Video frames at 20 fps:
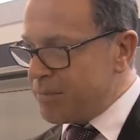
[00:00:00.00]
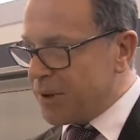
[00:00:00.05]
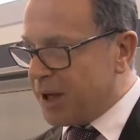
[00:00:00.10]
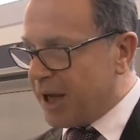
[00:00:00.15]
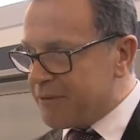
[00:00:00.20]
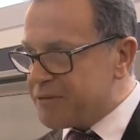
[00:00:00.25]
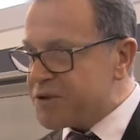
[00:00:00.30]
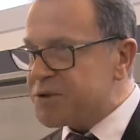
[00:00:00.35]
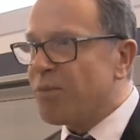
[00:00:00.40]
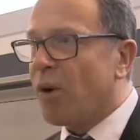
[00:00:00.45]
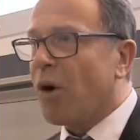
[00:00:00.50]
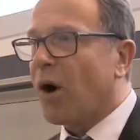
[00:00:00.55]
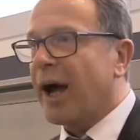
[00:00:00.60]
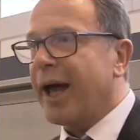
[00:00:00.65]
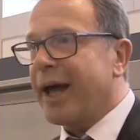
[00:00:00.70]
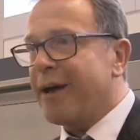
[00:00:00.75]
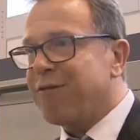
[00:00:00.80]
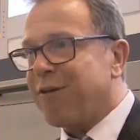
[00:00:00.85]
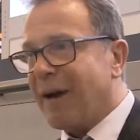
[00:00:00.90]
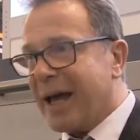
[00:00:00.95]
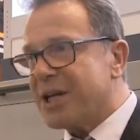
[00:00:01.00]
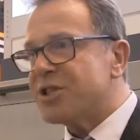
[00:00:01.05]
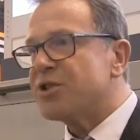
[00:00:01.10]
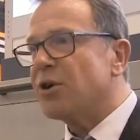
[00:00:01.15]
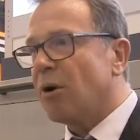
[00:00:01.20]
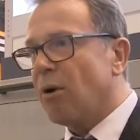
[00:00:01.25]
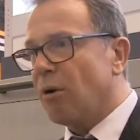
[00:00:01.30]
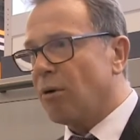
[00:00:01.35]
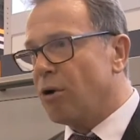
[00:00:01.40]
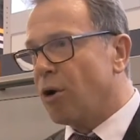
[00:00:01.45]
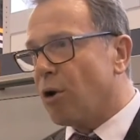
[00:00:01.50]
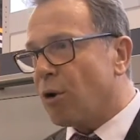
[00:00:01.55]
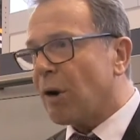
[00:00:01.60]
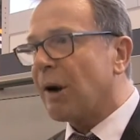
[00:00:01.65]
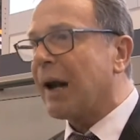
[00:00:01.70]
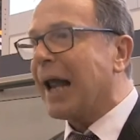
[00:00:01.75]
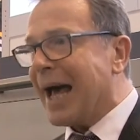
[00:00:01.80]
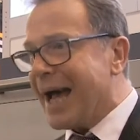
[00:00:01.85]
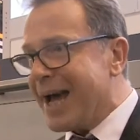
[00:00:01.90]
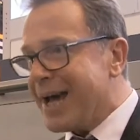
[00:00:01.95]
gives more a flexo
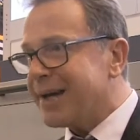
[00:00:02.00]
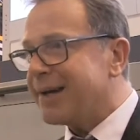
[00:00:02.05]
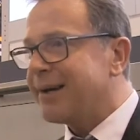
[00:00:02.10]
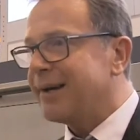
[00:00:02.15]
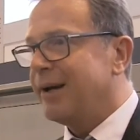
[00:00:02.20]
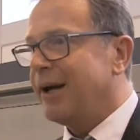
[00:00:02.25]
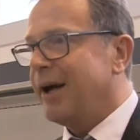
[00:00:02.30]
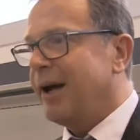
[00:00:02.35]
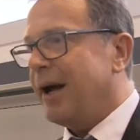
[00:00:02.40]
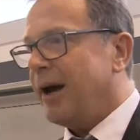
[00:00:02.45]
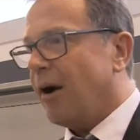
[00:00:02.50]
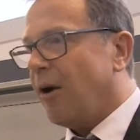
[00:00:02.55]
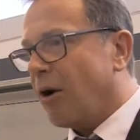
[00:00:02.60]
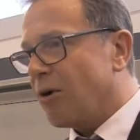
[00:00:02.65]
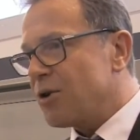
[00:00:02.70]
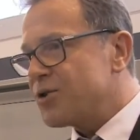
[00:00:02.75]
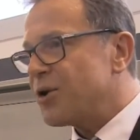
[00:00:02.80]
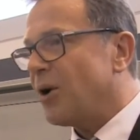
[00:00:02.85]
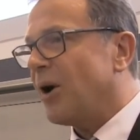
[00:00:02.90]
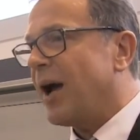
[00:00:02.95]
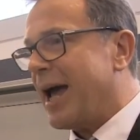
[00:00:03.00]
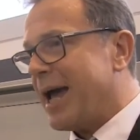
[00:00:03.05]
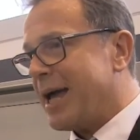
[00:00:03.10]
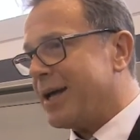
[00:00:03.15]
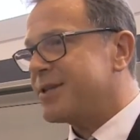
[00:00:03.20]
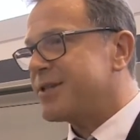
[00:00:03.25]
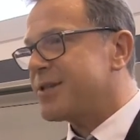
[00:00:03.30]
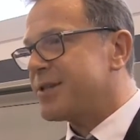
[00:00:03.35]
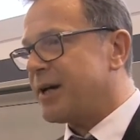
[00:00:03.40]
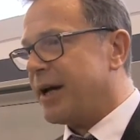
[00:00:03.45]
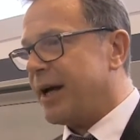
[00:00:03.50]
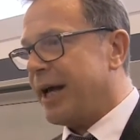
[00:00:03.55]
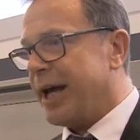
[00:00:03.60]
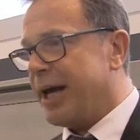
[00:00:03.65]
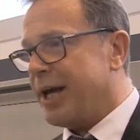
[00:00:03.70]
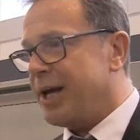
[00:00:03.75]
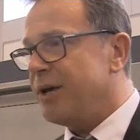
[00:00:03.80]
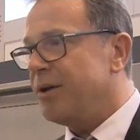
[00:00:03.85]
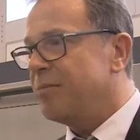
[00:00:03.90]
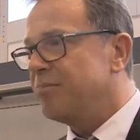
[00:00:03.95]
look-like, also has
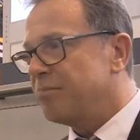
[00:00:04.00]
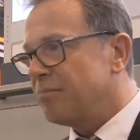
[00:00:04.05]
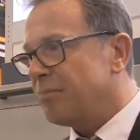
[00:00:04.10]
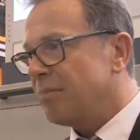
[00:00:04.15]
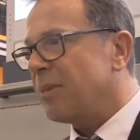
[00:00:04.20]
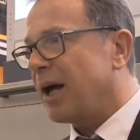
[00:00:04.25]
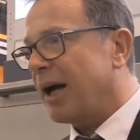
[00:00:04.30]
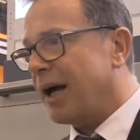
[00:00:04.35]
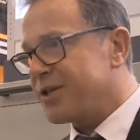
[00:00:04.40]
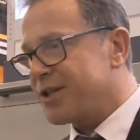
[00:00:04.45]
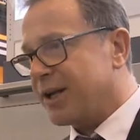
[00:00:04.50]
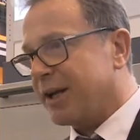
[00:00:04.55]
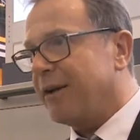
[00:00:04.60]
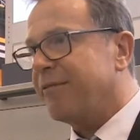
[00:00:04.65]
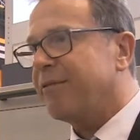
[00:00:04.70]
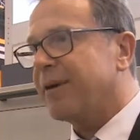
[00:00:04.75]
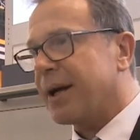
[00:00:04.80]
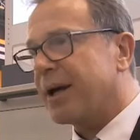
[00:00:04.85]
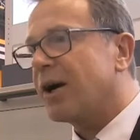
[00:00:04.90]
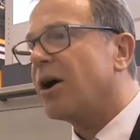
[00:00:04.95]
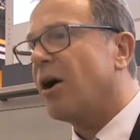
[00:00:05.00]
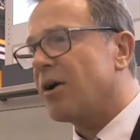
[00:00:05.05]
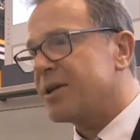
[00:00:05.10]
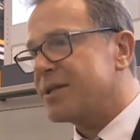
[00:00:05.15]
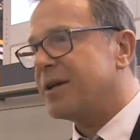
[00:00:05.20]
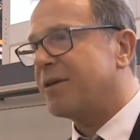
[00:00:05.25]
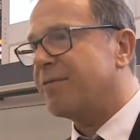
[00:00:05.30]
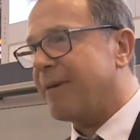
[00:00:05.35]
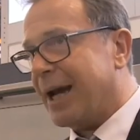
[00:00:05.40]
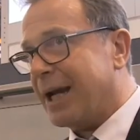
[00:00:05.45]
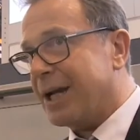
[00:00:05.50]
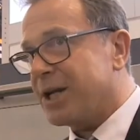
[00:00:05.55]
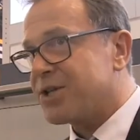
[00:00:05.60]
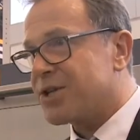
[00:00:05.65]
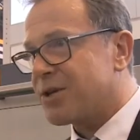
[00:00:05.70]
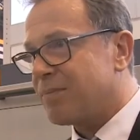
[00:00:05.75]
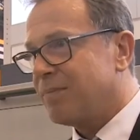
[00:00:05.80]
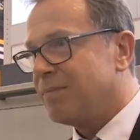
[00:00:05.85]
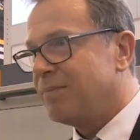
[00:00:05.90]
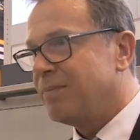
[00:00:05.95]
a significant cost advantage.